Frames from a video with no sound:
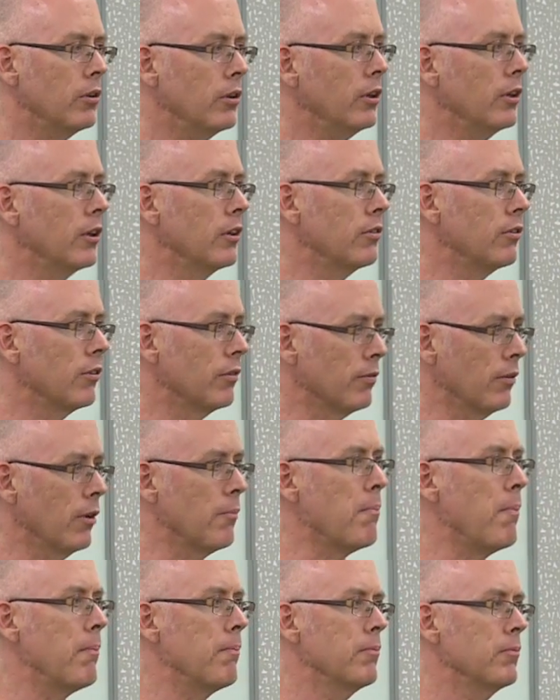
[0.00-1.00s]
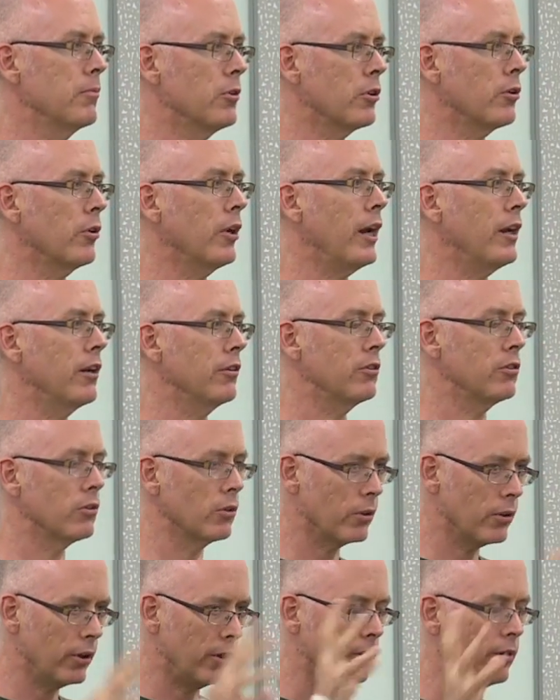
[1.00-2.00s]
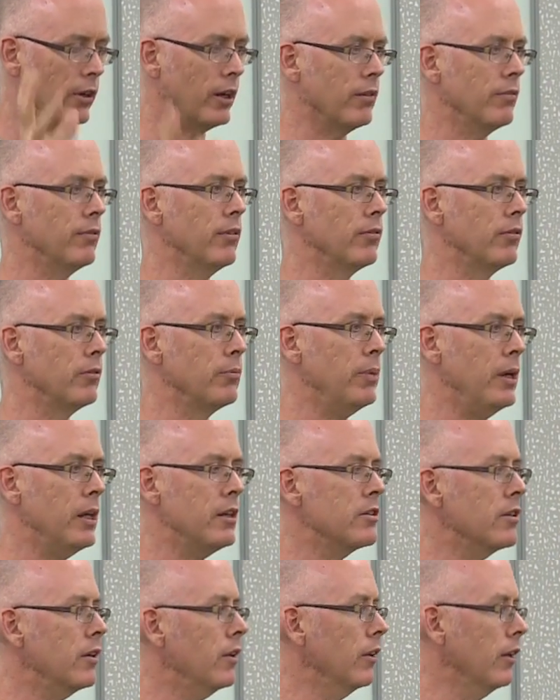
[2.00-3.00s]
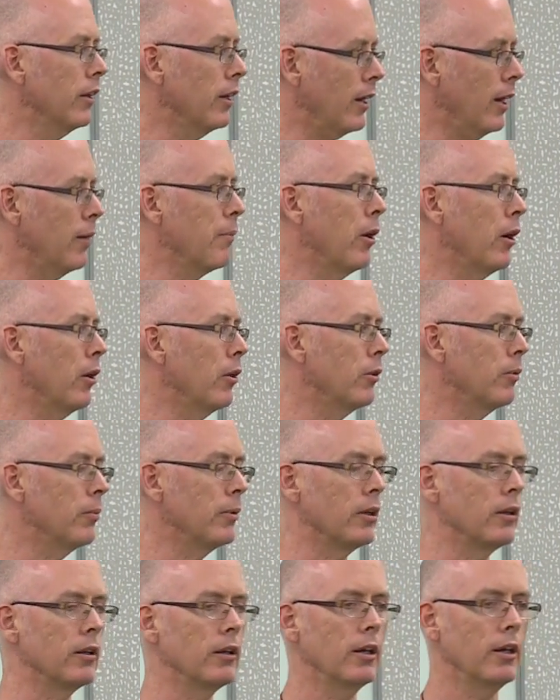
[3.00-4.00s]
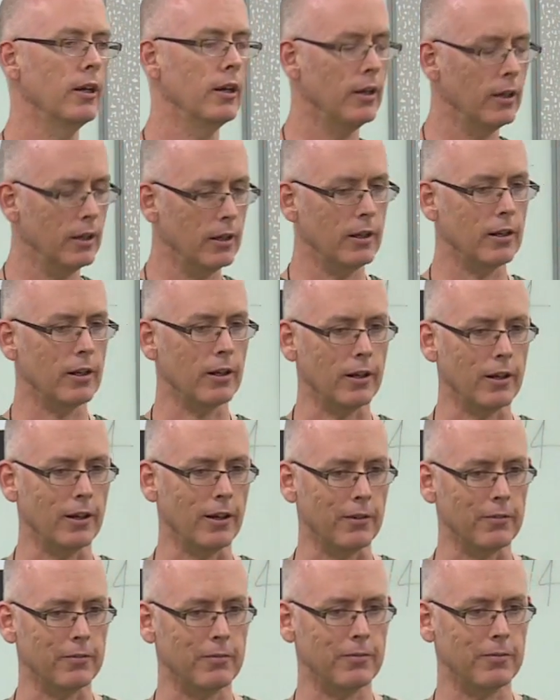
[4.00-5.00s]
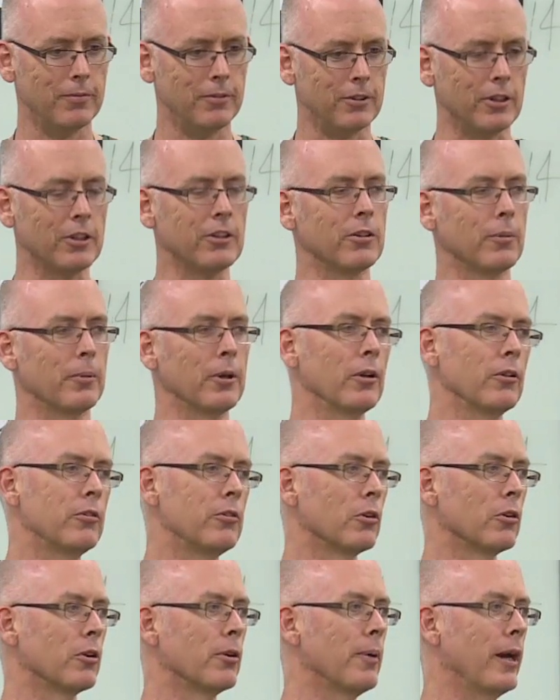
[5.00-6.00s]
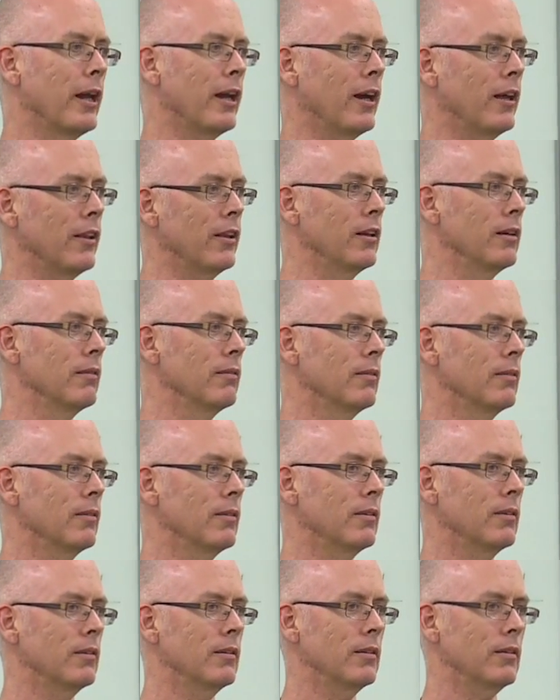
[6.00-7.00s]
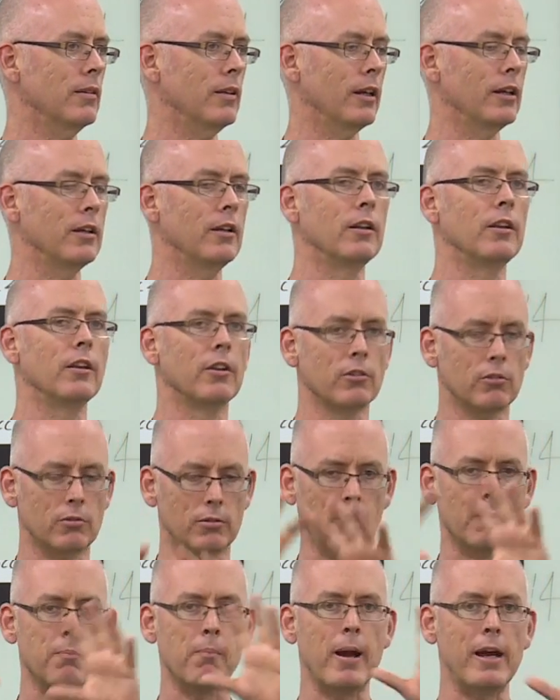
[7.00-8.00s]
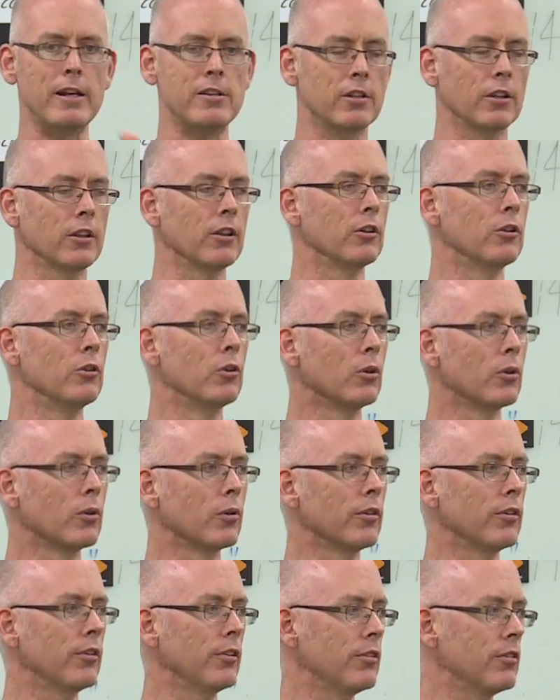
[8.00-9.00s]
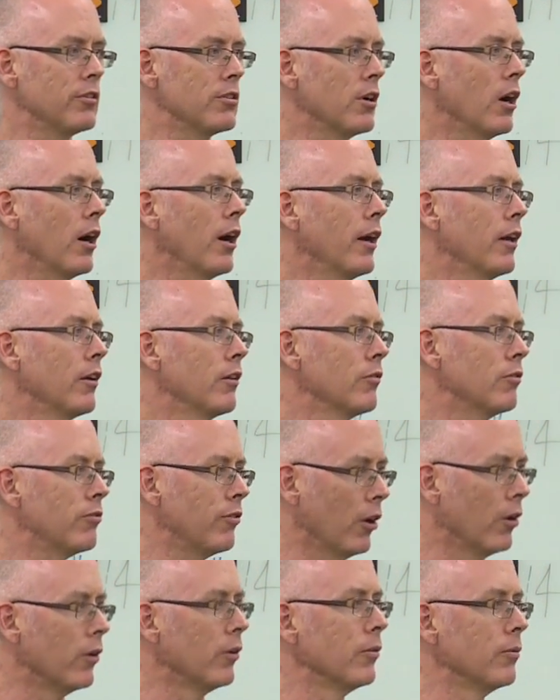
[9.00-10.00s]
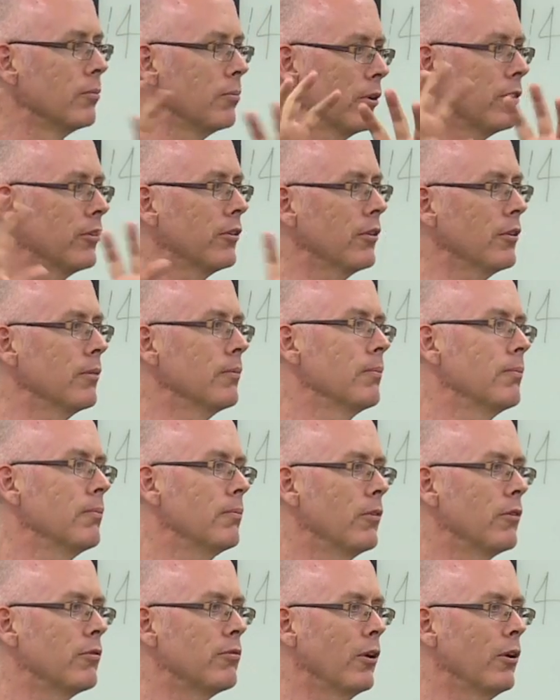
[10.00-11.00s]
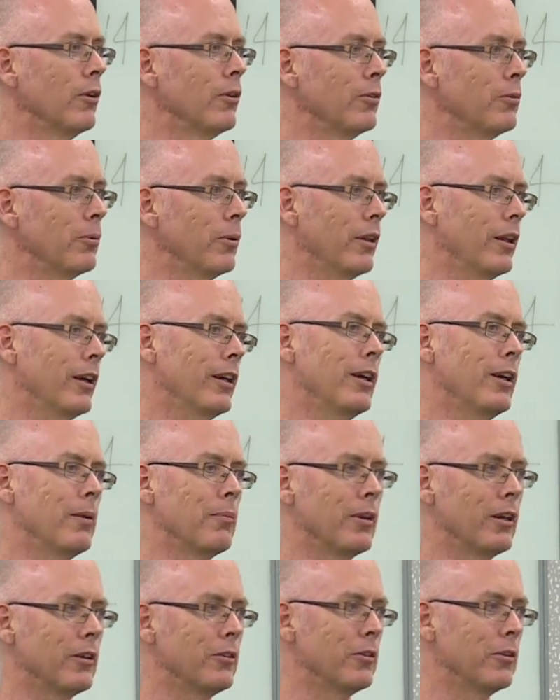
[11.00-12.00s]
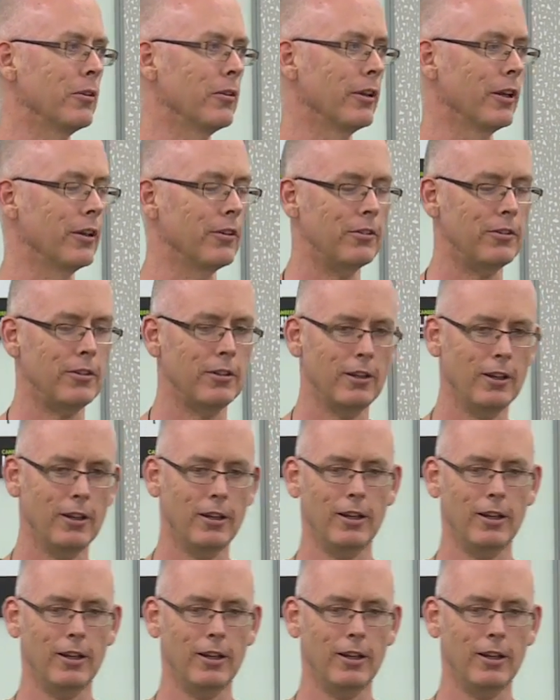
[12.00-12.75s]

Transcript: You can sort of create a story, create a vivid picture that you come home, and I've seen someone else talk about how they did this, imagining the door as this giant phone, because the phone is where they keep their to-do list.